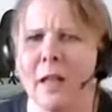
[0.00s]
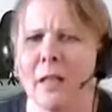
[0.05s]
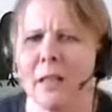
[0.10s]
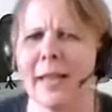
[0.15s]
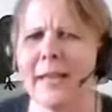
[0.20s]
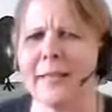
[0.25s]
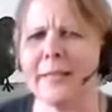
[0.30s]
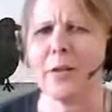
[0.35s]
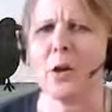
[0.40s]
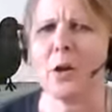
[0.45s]

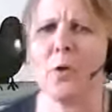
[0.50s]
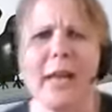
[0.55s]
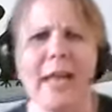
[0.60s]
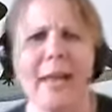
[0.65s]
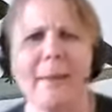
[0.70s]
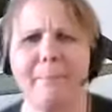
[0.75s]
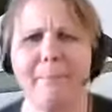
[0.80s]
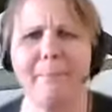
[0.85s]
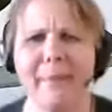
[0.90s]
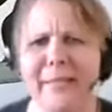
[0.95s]
Let's go
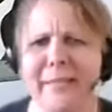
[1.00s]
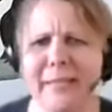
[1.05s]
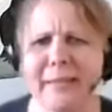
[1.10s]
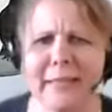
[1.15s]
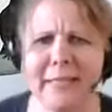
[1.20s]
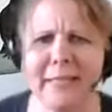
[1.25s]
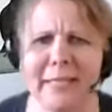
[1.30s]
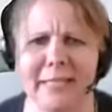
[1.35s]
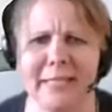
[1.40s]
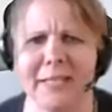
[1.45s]
ahead and bend at the
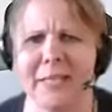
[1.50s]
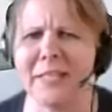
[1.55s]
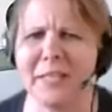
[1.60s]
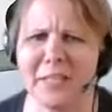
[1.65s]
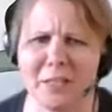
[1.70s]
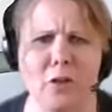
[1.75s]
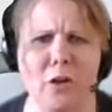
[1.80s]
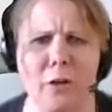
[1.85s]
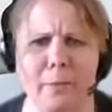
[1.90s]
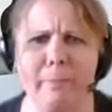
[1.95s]
knees because
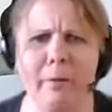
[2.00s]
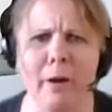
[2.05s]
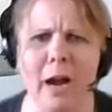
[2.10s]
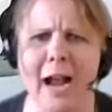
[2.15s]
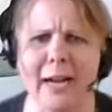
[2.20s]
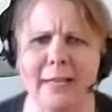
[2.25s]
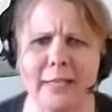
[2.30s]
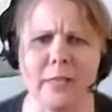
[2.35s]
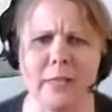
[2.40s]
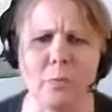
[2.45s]
it's good
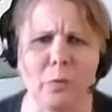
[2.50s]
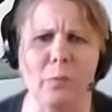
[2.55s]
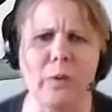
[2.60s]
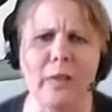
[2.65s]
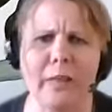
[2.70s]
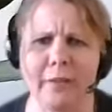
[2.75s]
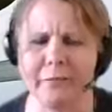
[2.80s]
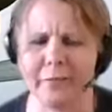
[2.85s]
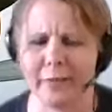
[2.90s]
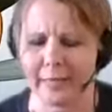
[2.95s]
practice when we
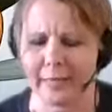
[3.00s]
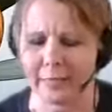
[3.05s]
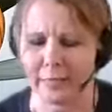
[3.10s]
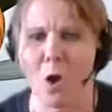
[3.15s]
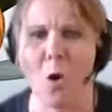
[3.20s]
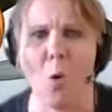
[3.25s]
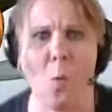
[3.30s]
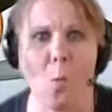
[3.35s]
lift things.